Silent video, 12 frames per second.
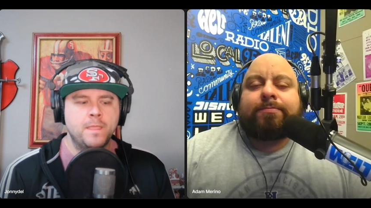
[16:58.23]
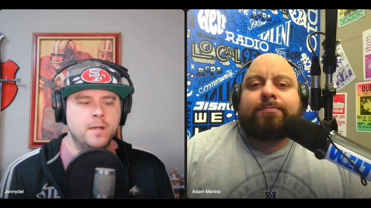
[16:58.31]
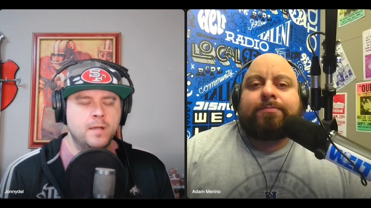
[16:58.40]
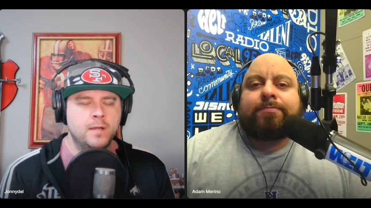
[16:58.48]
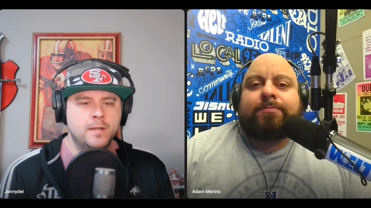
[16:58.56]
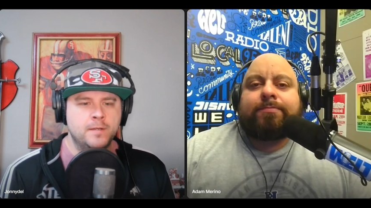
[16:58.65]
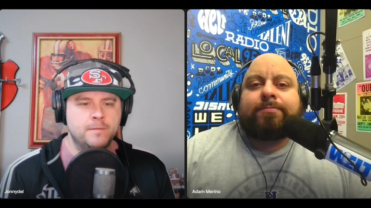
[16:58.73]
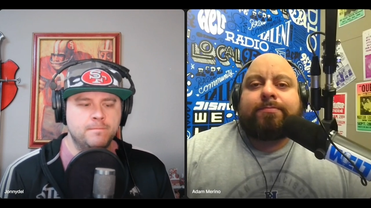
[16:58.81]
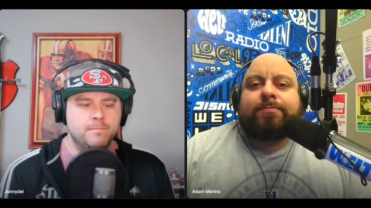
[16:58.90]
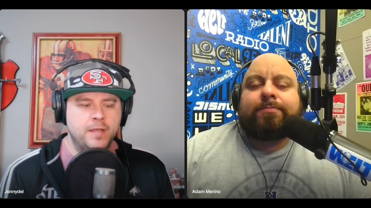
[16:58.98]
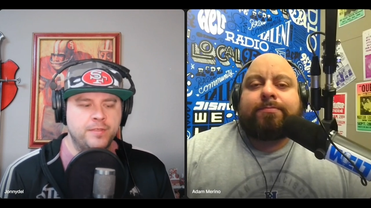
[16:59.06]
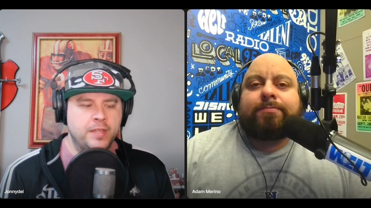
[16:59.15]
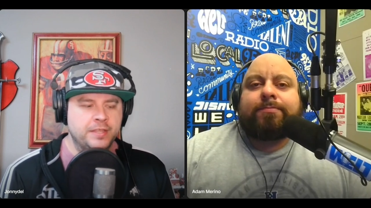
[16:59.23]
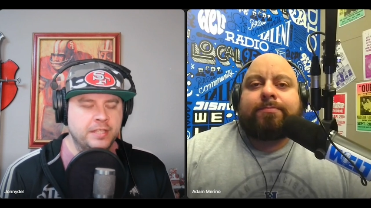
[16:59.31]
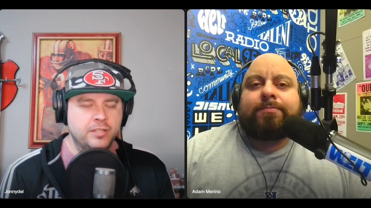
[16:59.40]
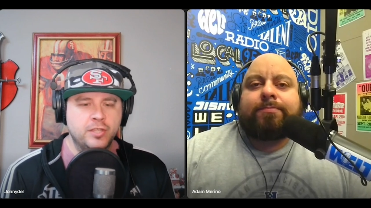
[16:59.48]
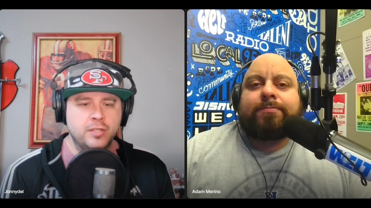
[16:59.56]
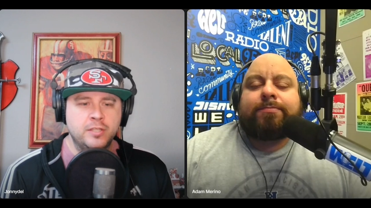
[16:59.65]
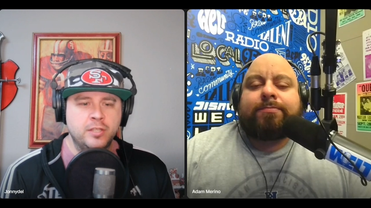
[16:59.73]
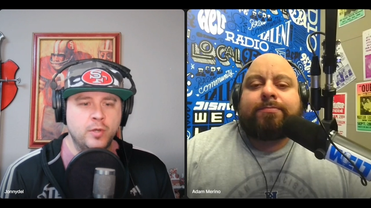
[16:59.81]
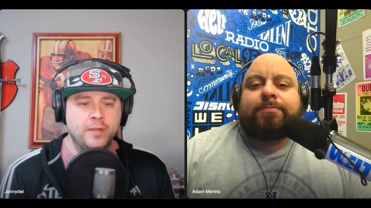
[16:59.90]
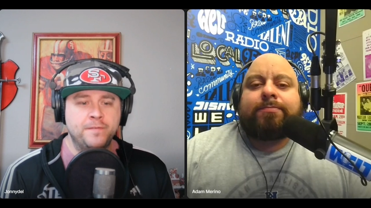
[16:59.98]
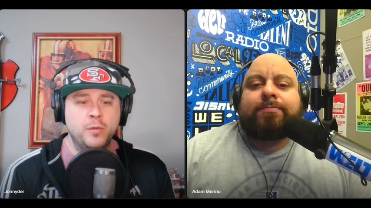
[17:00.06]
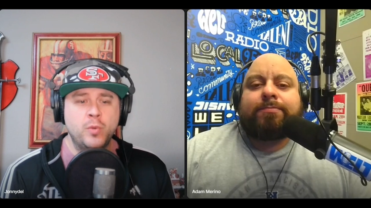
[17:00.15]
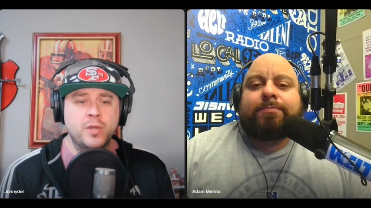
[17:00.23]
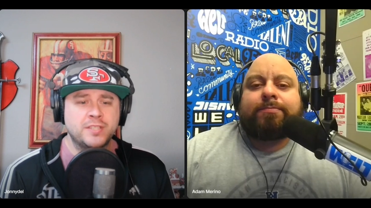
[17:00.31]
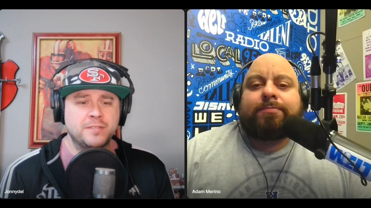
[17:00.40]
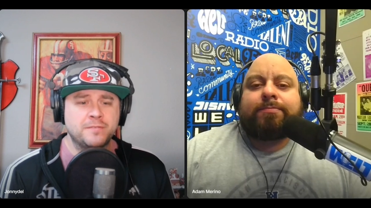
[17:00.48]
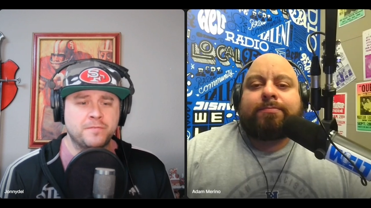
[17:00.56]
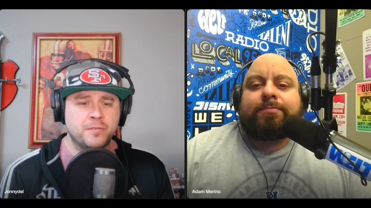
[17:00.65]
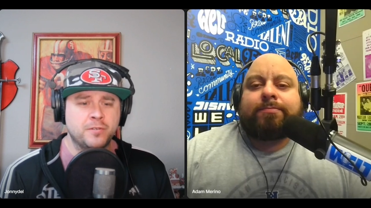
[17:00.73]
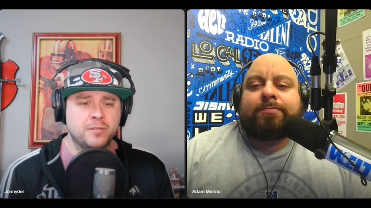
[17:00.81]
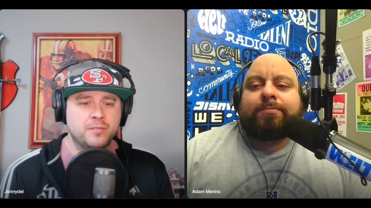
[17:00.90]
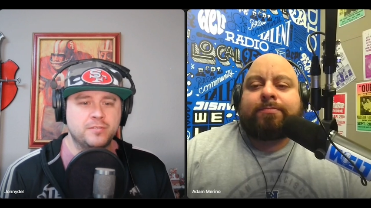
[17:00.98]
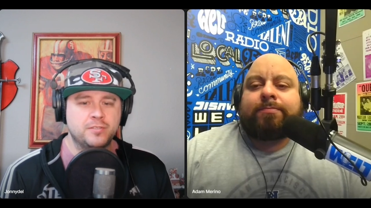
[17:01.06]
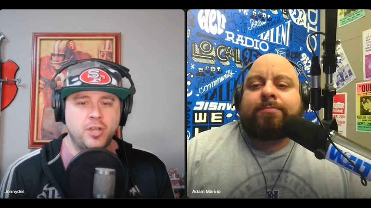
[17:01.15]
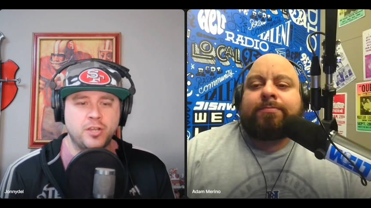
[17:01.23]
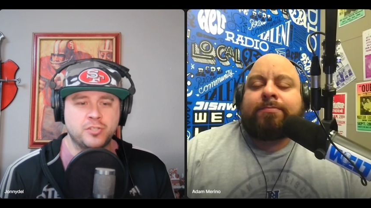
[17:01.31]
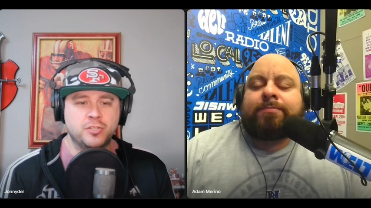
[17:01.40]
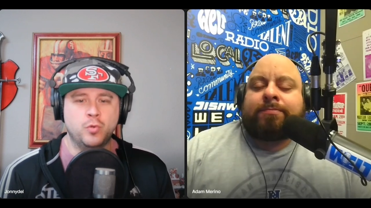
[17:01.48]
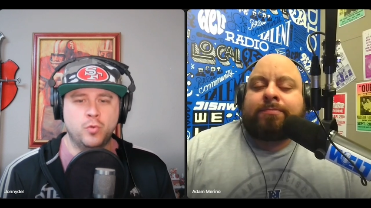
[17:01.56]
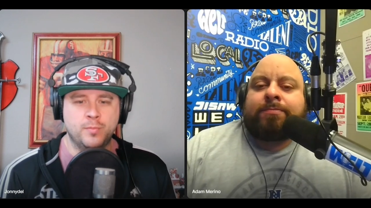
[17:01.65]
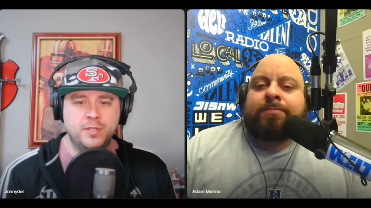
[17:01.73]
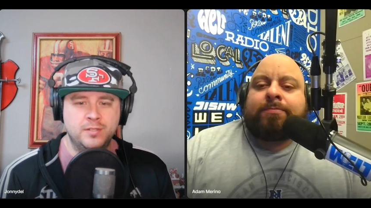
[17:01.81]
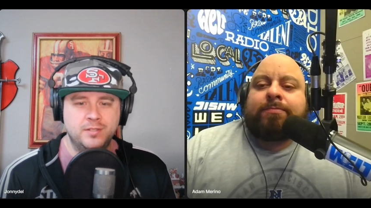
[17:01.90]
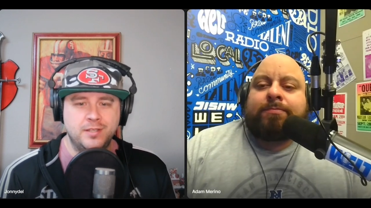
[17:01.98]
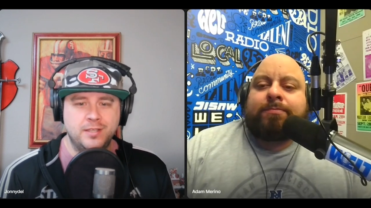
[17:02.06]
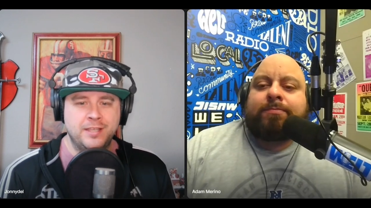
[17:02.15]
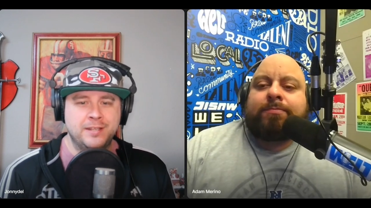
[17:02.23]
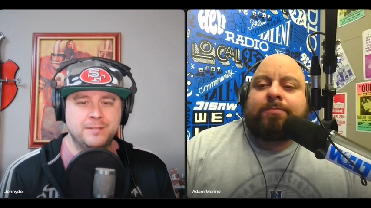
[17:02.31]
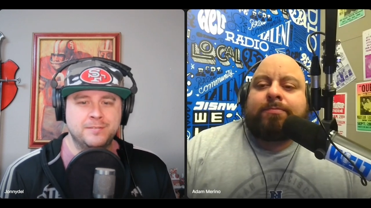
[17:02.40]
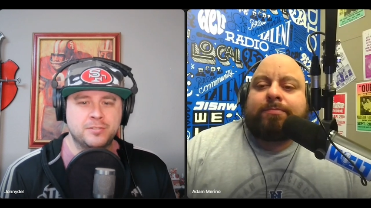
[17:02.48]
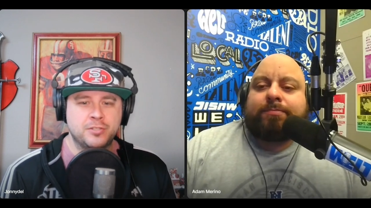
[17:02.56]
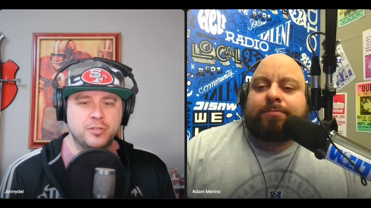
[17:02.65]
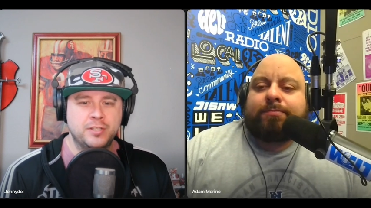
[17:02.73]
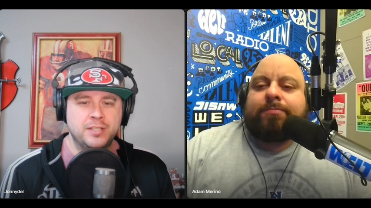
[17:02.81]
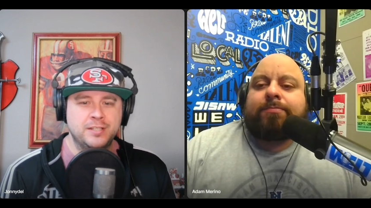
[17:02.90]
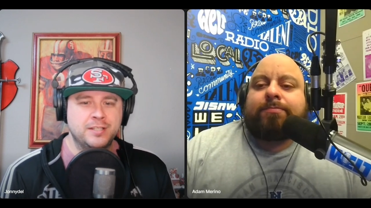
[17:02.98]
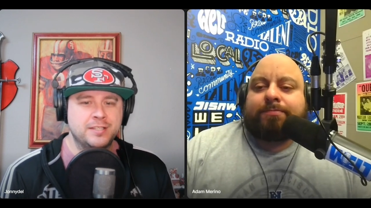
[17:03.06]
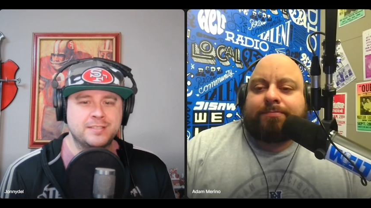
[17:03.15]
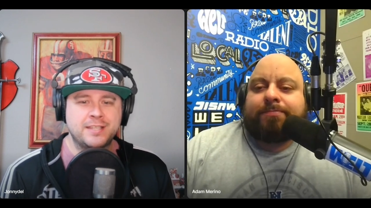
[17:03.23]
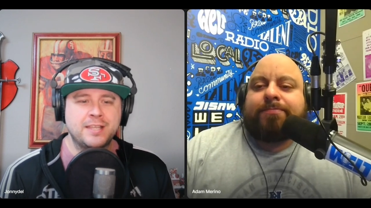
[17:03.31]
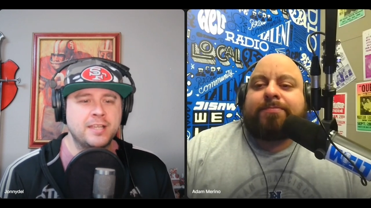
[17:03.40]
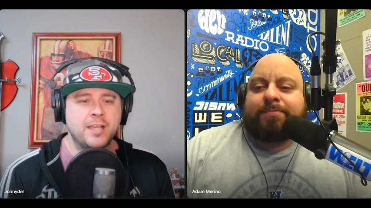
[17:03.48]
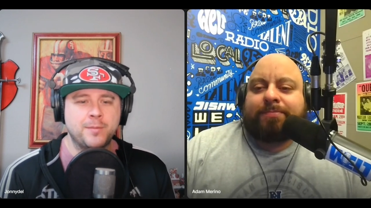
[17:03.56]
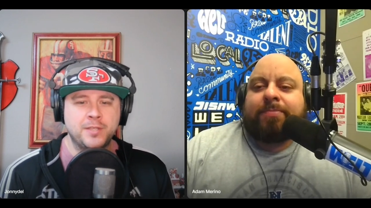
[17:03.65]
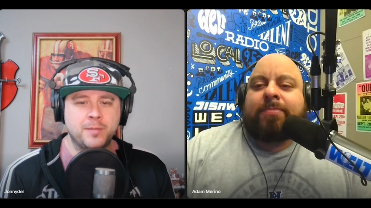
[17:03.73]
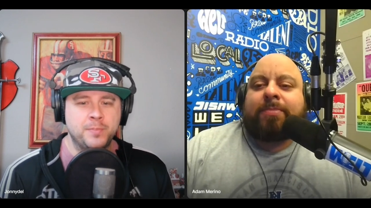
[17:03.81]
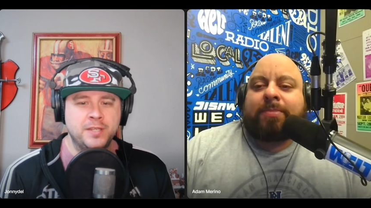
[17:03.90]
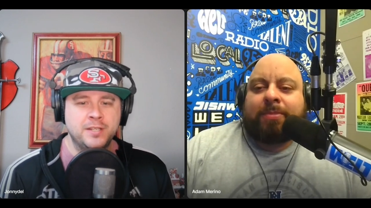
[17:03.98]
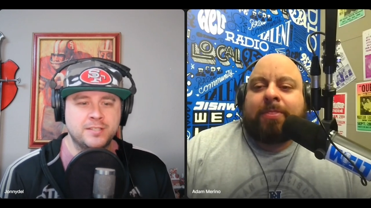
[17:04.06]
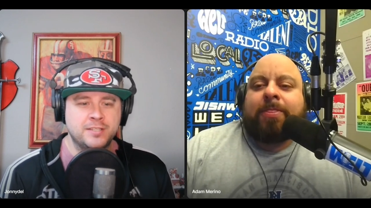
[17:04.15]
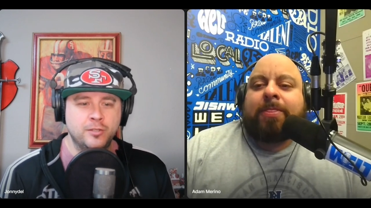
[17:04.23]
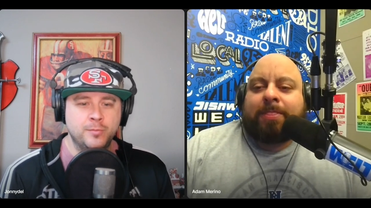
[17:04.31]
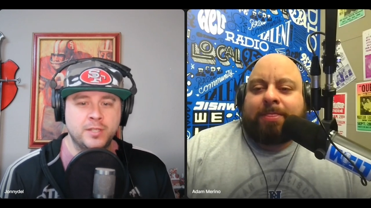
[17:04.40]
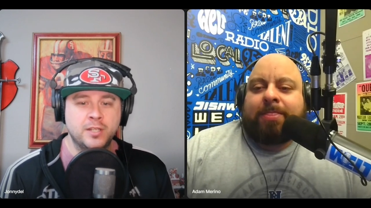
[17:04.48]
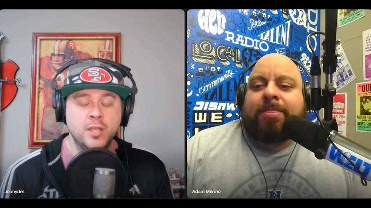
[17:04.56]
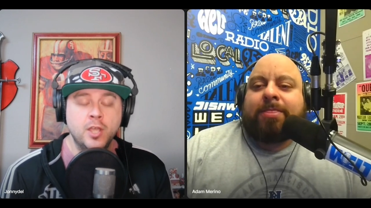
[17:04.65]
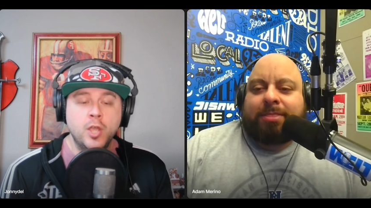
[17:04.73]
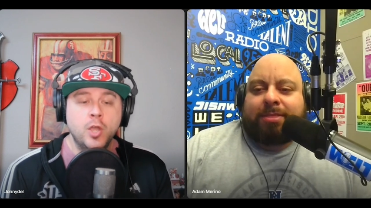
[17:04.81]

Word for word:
Speaker 1: Uh, I, th I think that, you know, if it wasn't for Josh Norman and turning into the second coming of Peanut Tillman,